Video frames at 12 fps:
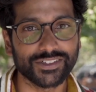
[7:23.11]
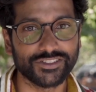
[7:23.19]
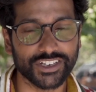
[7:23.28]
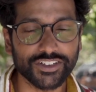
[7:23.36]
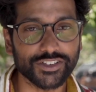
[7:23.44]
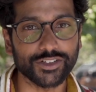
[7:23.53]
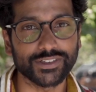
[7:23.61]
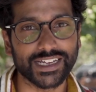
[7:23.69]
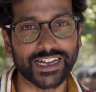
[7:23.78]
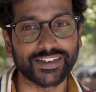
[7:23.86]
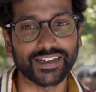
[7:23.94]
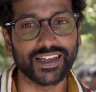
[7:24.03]
just so
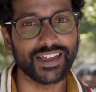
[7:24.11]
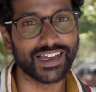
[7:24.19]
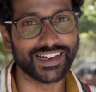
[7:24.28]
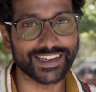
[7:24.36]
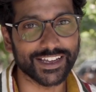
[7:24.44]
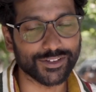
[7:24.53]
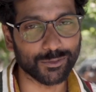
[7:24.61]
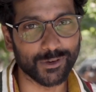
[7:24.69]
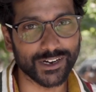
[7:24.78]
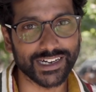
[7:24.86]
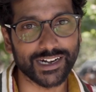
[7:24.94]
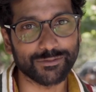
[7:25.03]
that in case
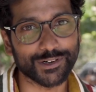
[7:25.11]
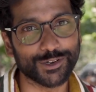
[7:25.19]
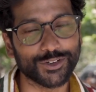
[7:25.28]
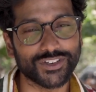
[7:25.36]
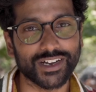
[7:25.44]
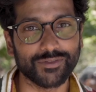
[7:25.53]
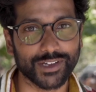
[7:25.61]
one network goes down,